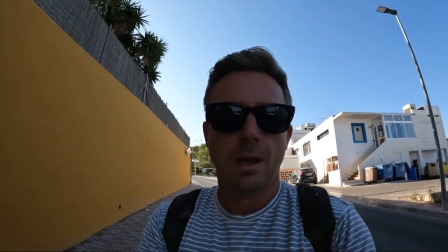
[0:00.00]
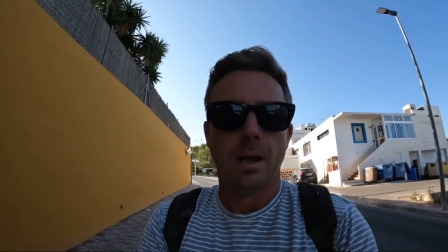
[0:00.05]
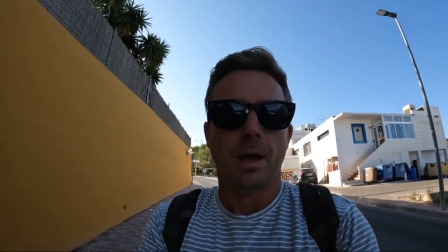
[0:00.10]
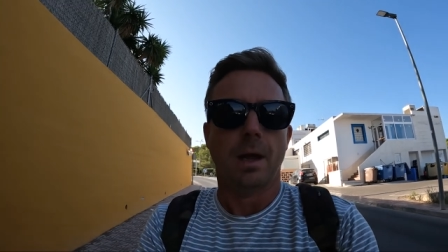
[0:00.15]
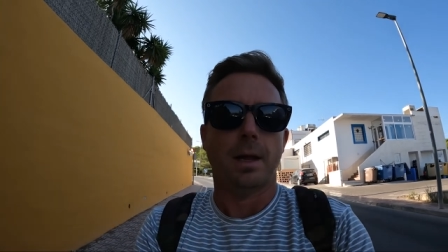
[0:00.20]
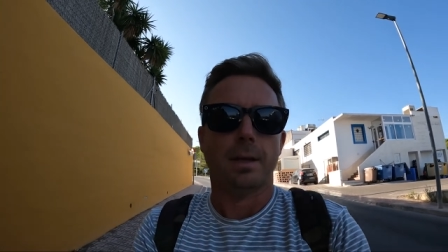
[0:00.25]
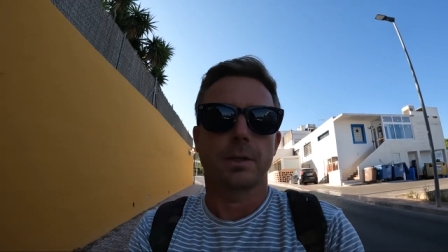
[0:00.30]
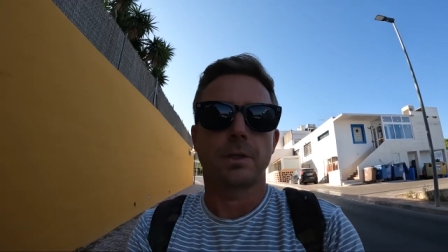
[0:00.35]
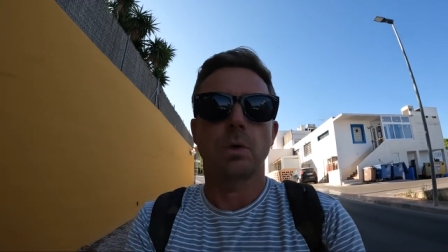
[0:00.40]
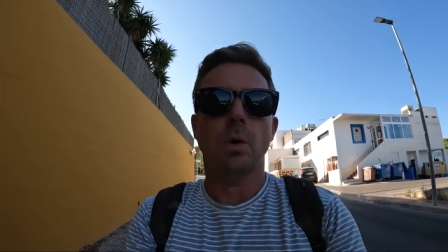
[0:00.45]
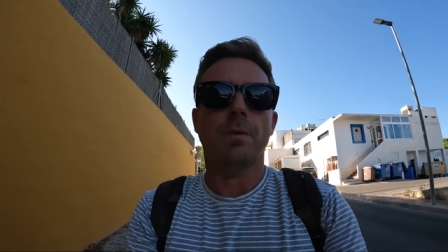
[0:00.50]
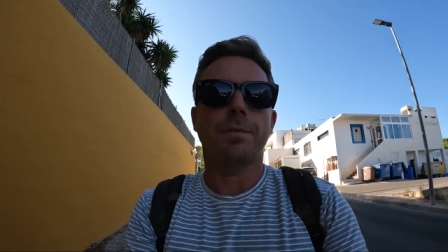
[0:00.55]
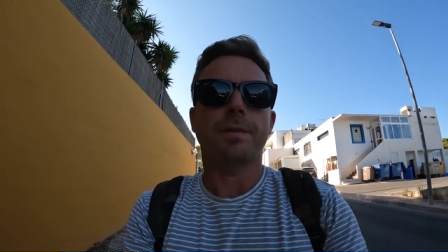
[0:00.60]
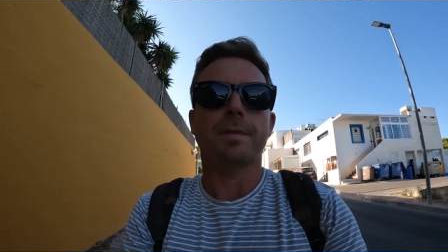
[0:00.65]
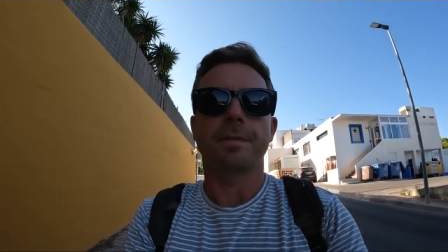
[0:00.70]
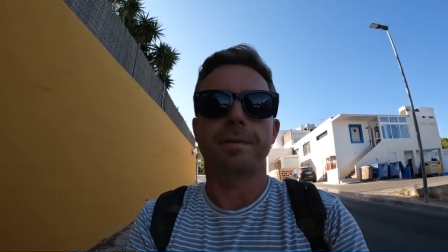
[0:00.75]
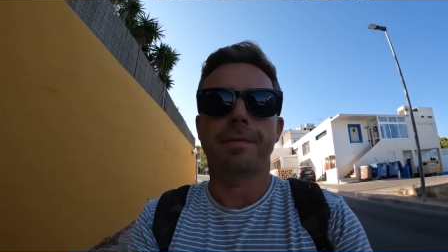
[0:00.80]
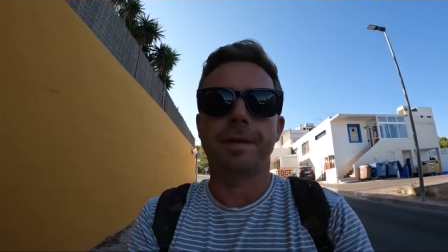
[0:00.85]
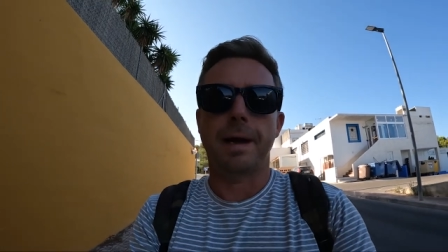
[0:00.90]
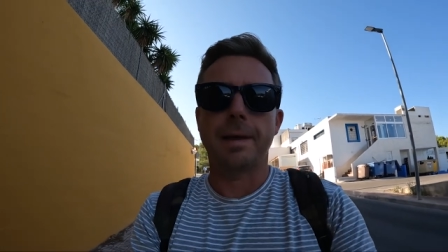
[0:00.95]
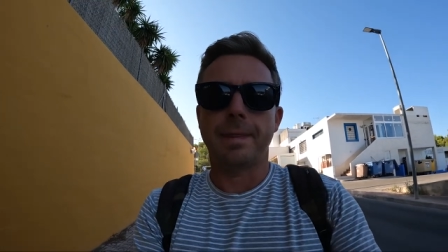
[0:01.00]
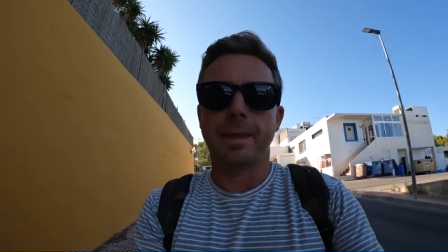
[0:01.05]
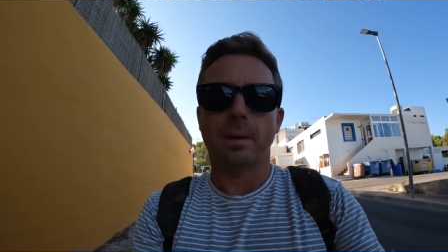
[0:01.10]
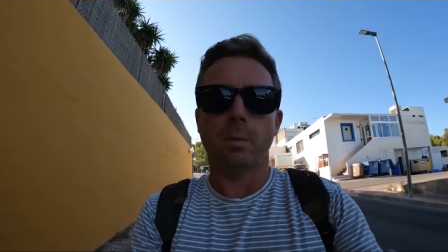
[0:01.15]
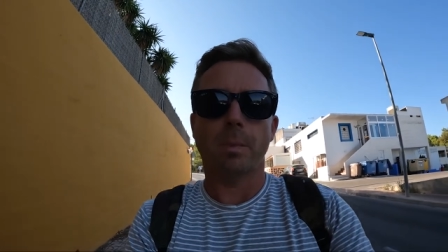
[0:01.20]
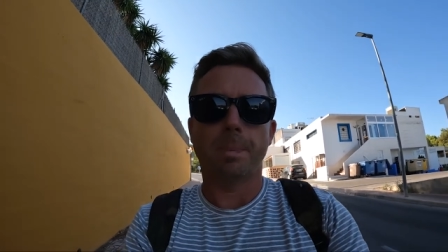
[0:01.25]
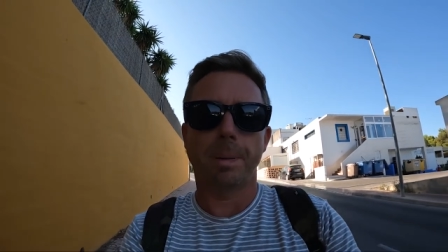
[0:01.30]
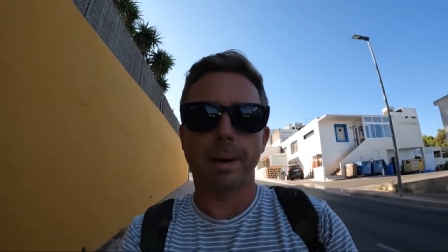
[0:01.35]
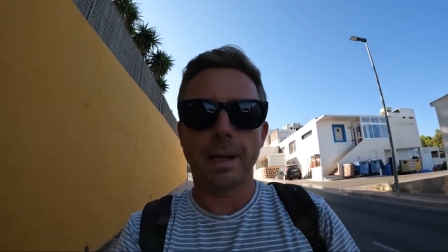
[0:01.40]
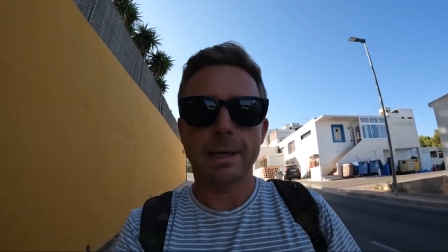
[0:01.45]
And you often find that
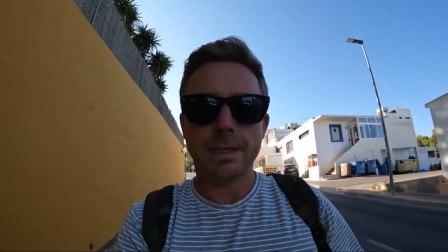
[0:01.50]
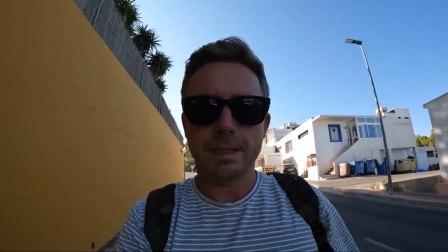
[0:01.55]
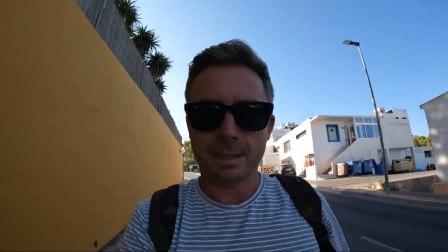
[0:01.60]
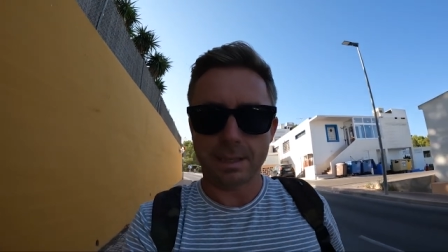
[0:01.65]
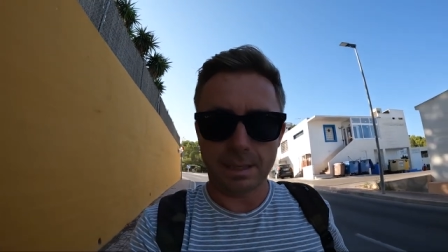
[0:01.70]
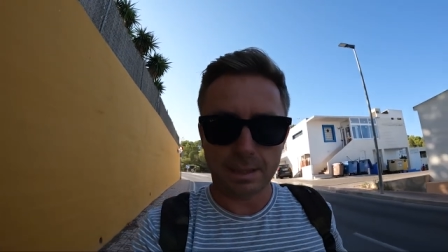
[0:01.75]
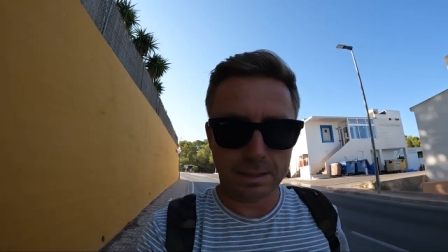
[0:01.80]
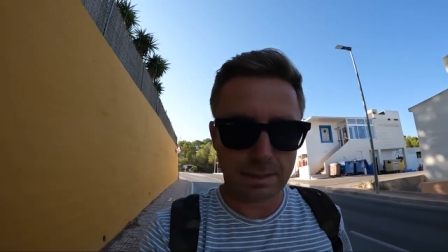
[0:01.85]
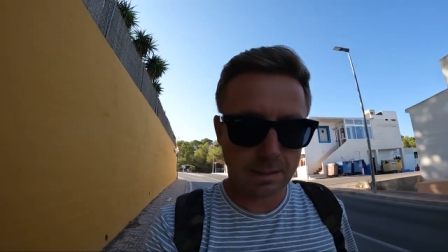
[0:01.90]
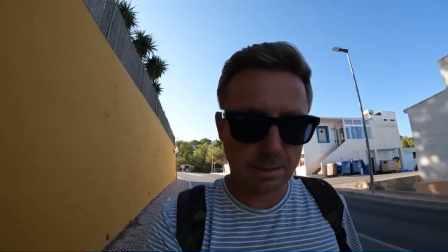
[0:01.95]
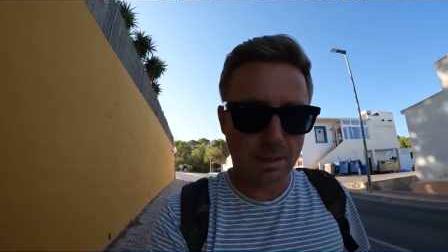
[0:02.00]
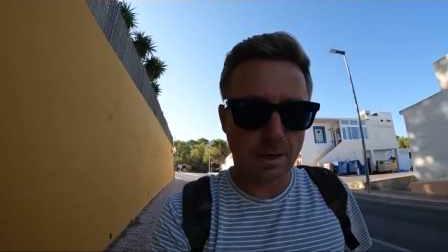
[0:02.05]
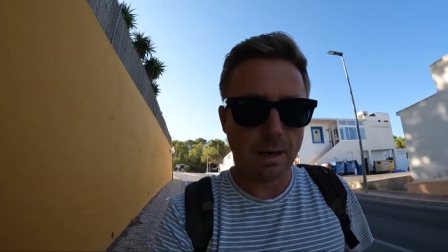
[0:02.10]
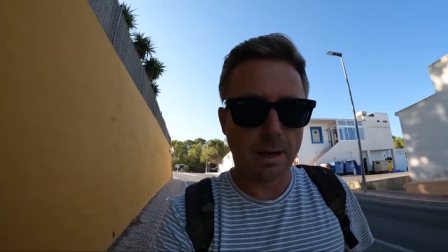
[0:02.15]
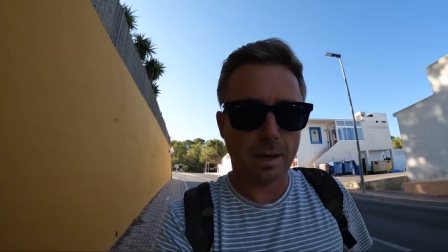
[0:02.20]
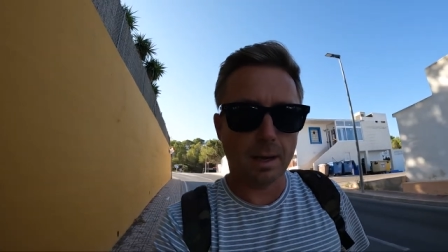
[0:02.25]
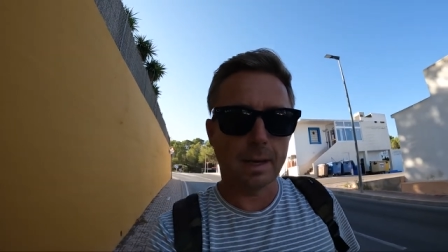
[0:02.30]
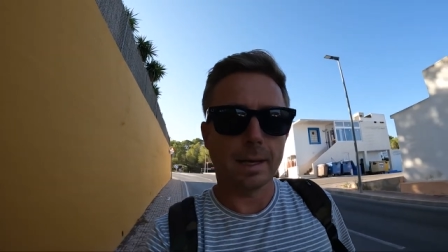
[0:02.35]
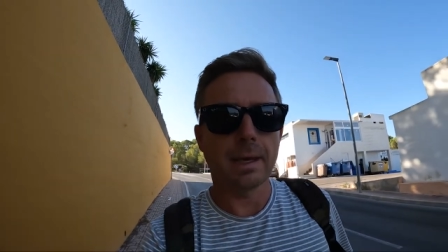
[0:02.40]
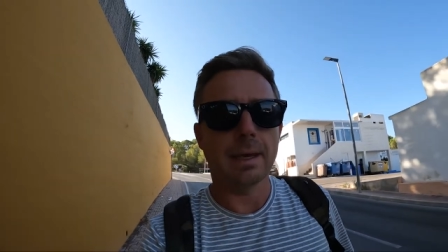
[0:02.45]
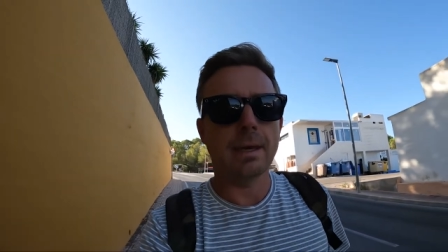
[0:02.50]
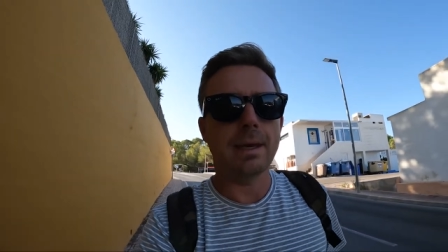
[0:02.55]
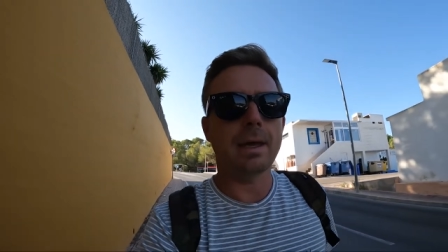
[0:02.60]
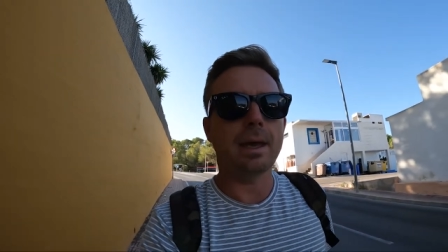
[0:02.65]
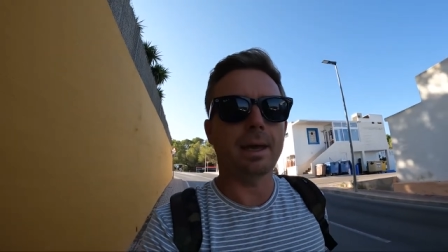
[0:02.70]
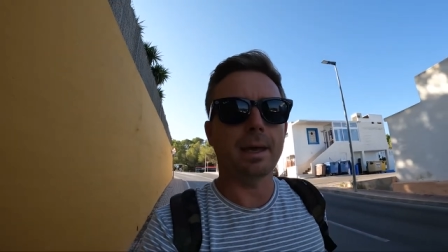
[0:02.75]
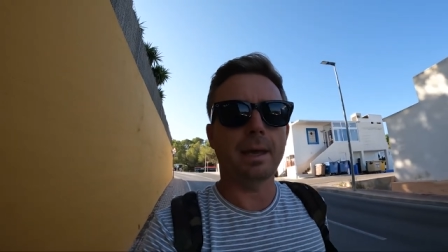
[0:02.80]
with places here